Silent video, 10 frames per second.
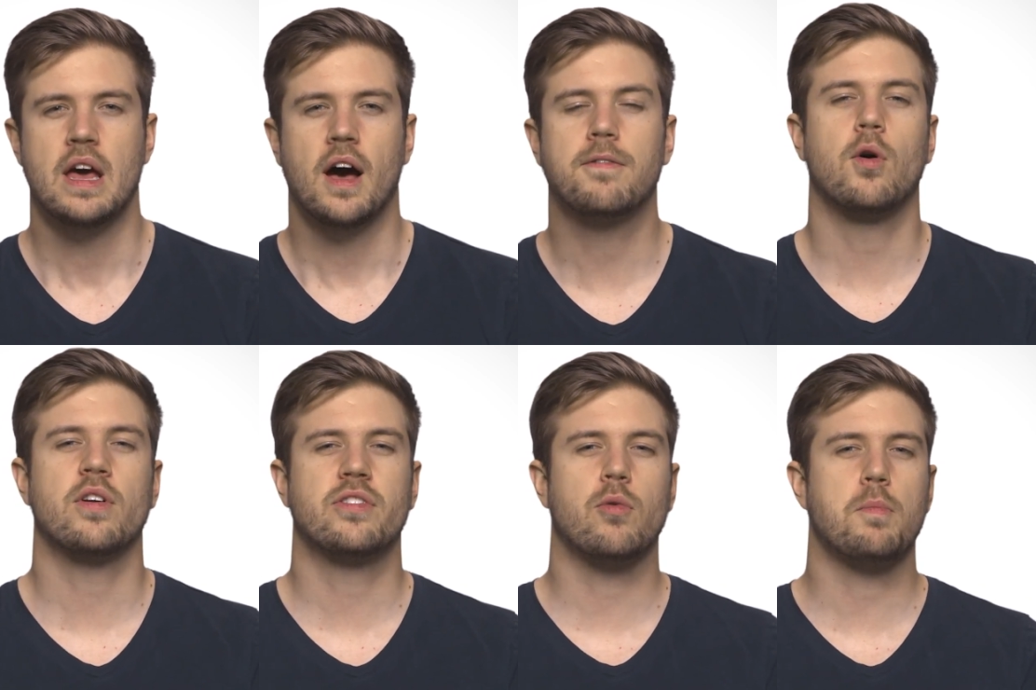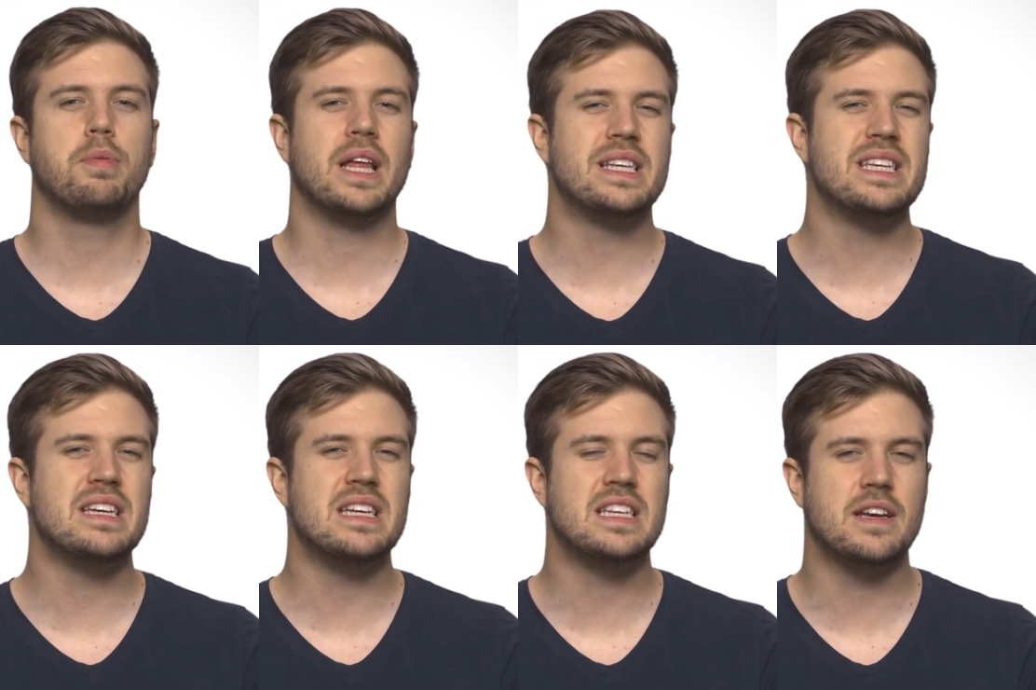Of course, there were
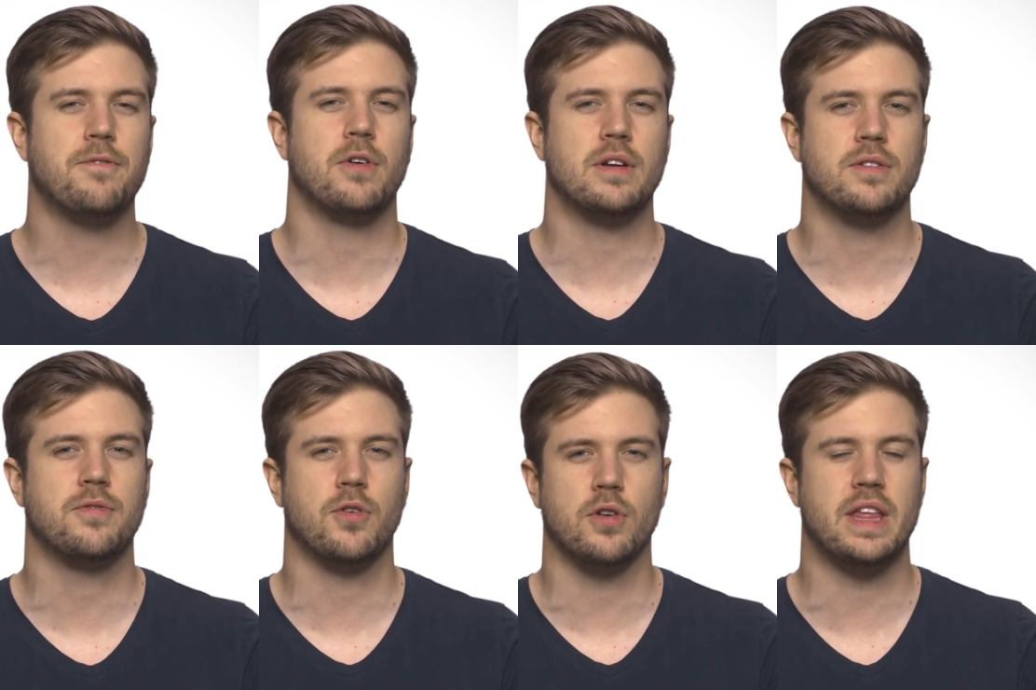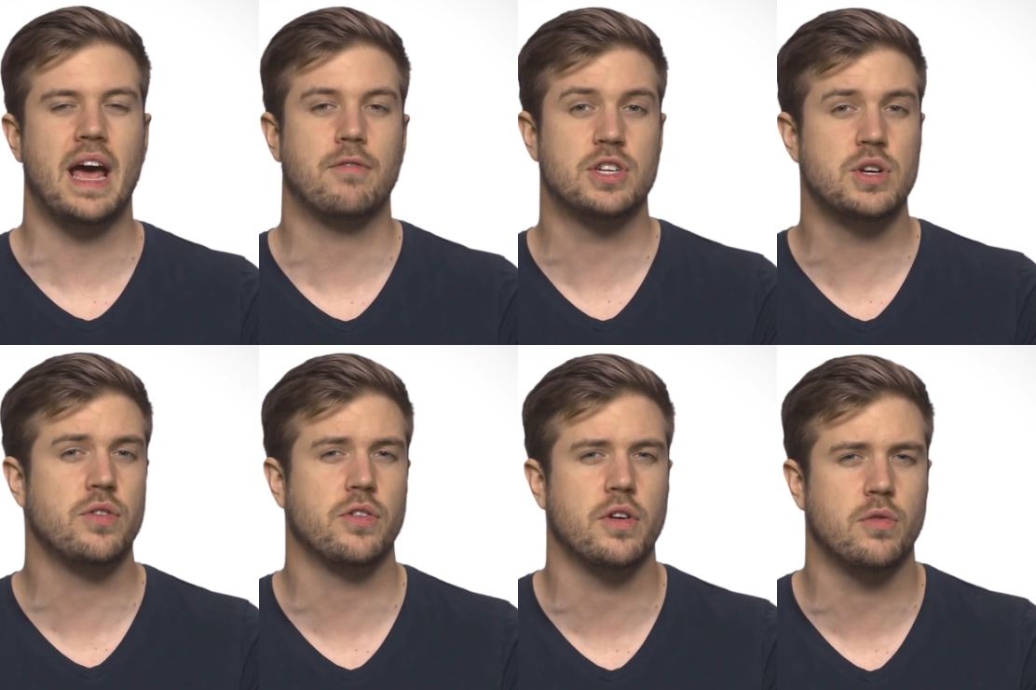plenty different for the average
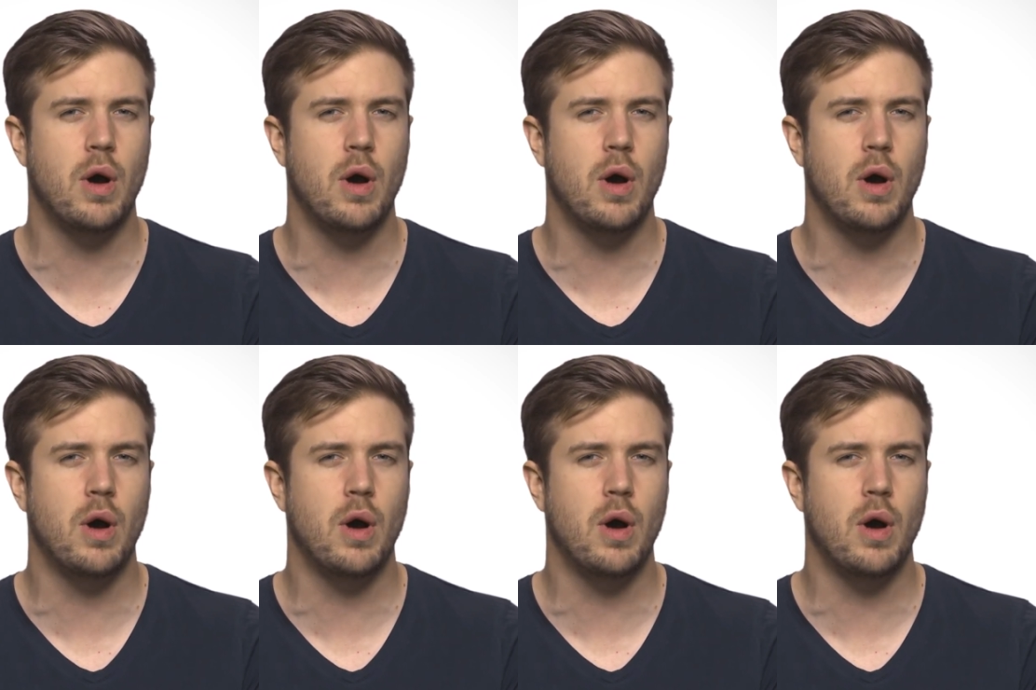user as